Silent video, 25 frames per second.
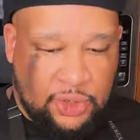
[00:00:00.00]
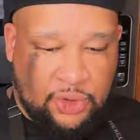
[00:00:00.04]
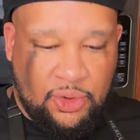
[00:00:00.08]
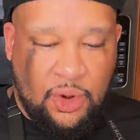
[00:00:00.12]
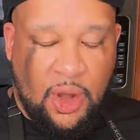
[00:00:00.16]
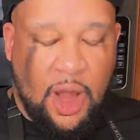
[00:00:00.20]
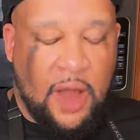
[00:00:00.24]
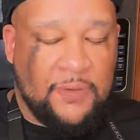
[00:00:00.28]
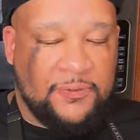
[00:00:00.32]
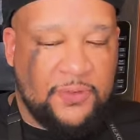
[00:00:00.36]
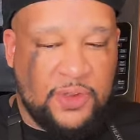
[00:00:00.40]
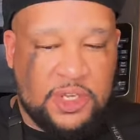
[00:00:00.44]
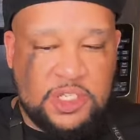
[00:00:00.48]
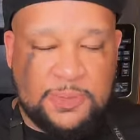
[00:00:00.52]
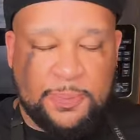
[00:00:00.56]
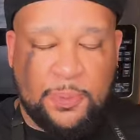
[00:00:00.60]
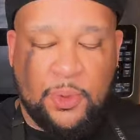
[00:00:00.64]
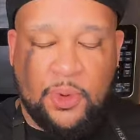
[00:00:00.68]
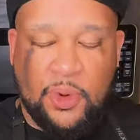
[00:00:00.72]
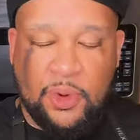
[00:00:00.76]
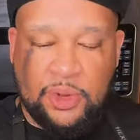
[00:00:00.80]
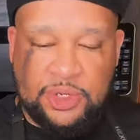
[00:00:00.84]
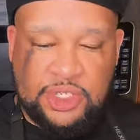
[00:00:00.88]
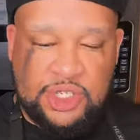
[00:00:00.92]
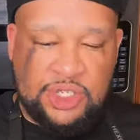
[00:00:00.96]
your crawfish
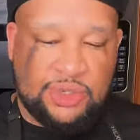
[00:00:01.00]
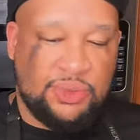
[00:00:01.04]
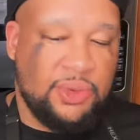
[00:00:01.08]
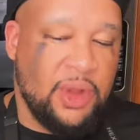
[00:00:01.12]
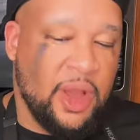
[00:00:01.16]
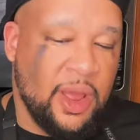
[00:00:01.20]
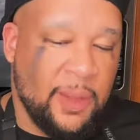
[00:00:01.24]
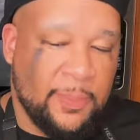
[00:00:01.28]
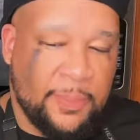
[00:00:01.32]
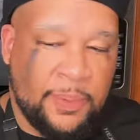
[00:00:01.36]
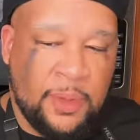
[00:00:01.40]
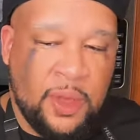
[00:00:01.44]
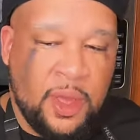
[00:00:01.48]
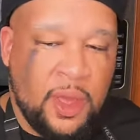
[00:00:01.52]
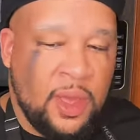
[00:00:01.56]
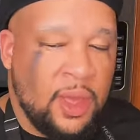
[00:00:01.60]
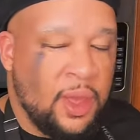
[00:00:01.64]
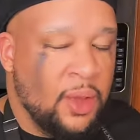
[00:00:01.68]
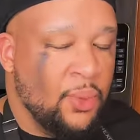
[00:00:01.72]
boils, shrimp,